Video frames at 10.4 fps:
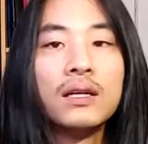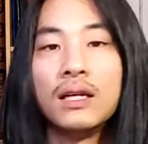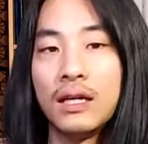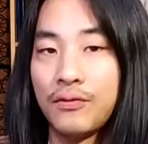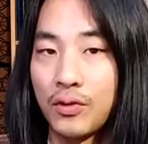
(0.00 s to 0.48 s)

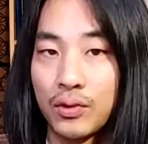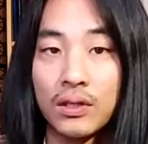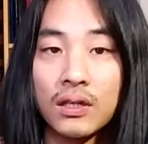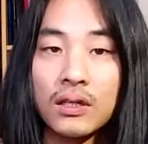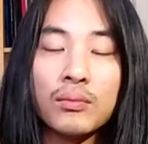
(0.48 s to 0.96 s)
if you're
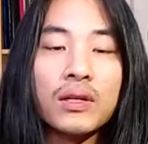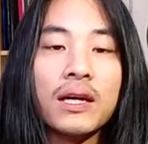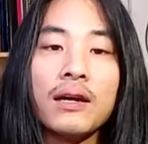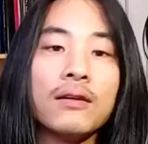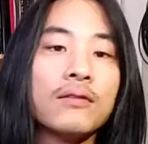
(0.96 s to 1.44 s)
going to
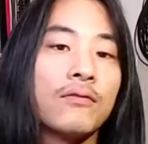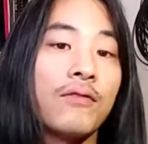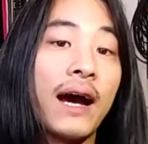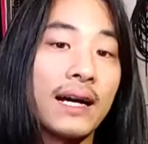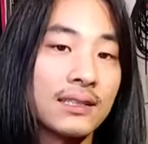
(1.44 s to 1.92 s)
play
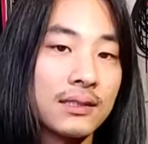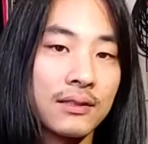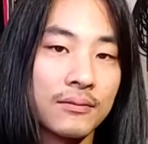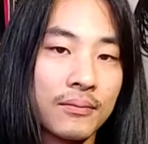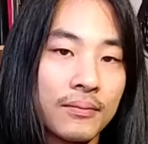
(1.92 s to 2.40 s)
fast.
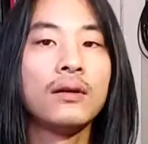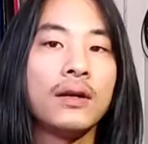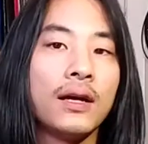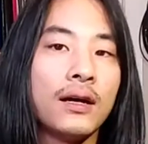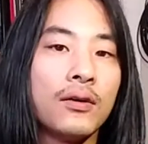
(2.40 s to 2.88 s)

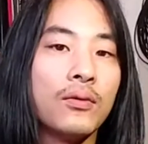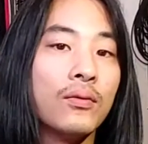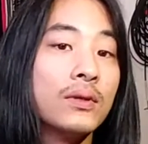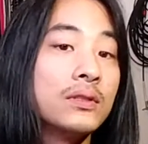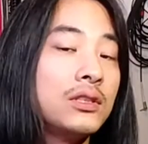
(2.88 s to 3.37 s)
Now,
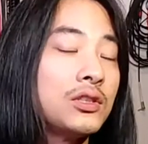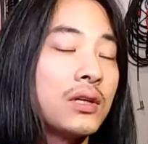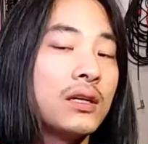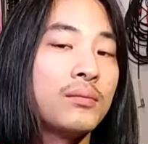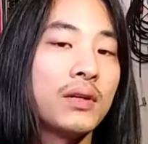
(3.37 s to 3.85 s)
once you try
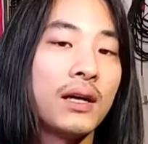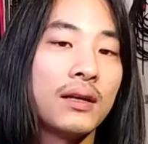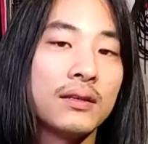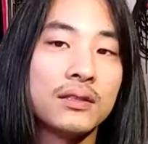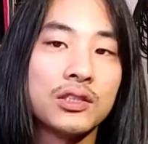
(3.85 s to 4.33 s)
and apply
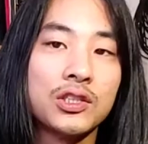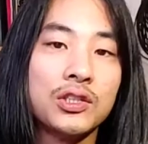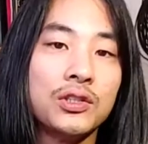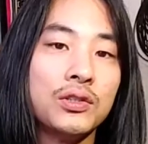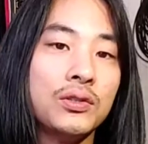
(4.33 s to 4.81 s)
this
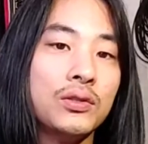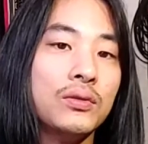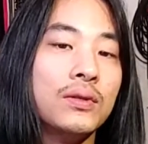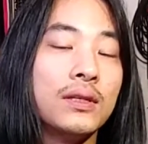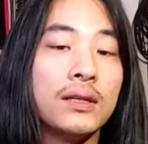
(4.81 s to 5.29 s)

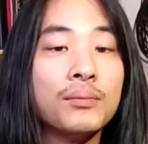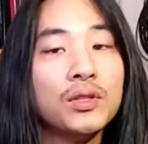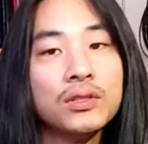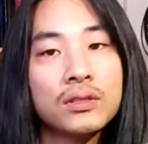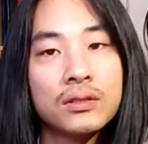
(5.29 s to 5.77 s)
to a
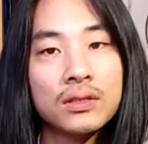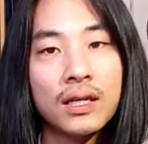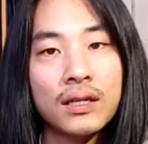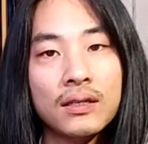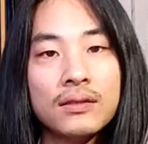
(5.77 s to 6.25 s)
musical
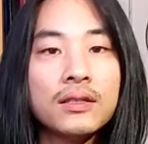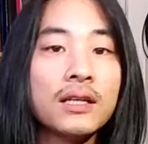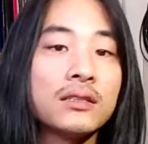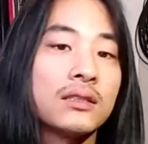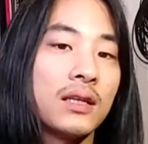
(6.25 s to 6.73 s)
setting,
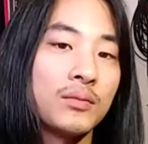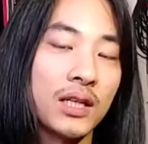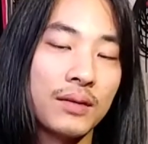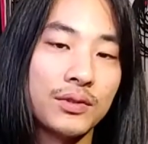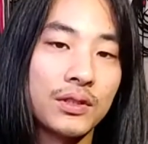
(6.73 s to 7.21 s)
yes,
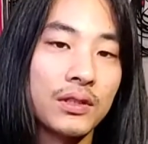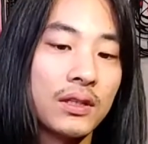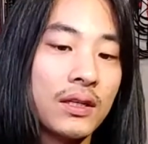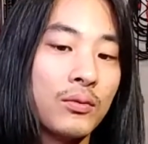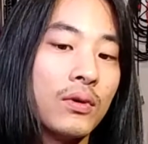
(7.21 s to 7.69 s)
sometimes you're going
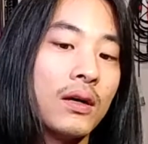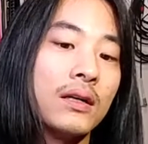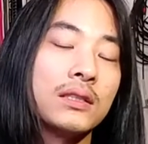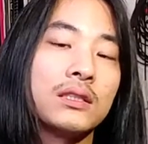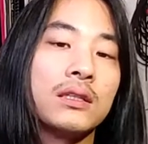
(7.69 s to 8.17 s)
to
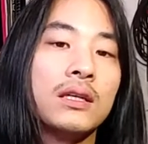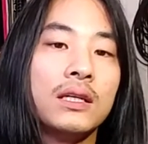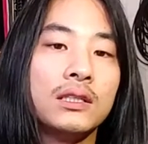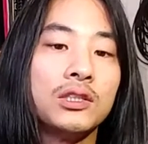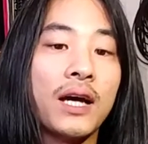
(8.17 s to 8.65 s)
want
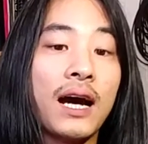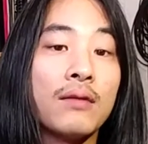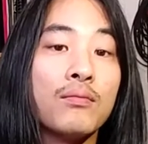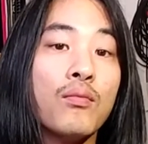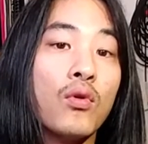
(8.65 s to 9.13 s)
to
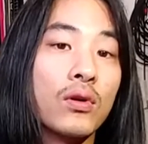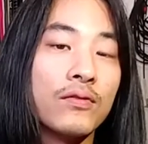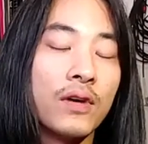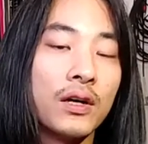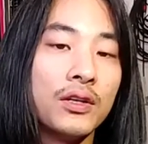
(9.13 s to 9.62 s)
have more
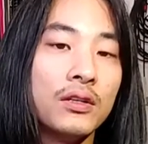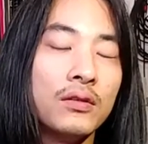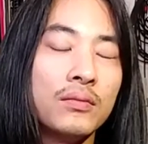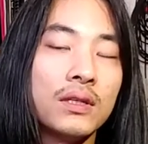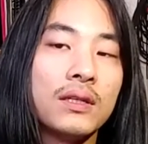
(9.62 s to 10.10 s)

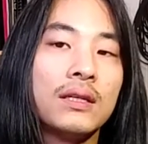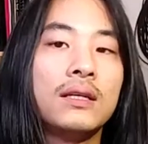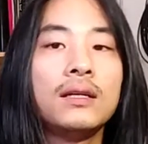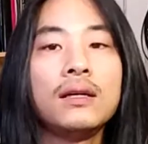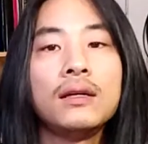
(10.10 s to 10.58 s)
volume.
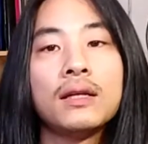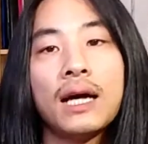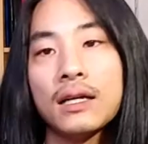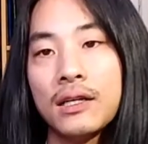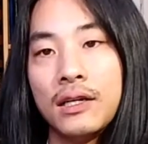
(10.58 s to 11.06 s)
In
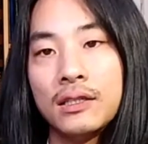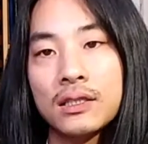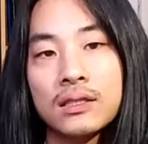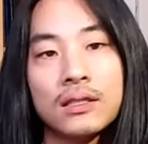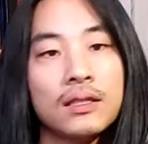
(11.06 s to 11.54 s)
that
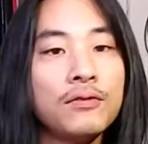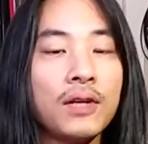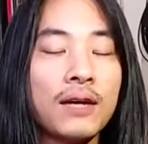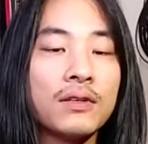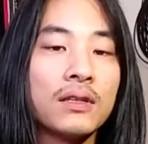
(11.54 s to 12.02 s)
case, if you
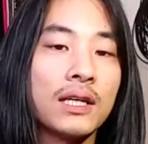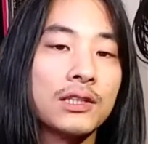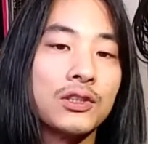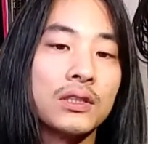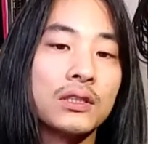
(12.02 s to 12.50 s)
have an
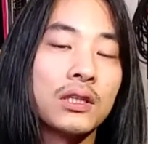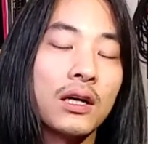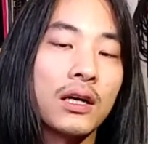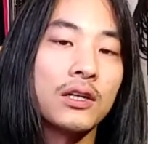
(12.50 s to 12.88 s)
electric guitar,